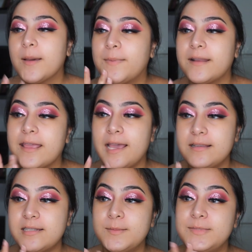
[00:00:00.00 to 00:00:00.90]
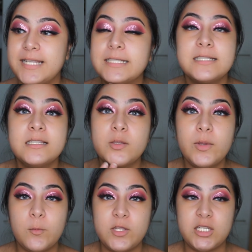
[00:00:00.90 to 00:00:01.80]
But it has some density to
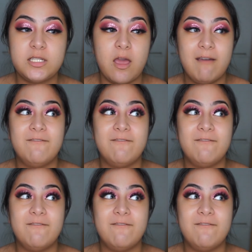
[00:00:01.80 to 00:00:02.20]
it, which is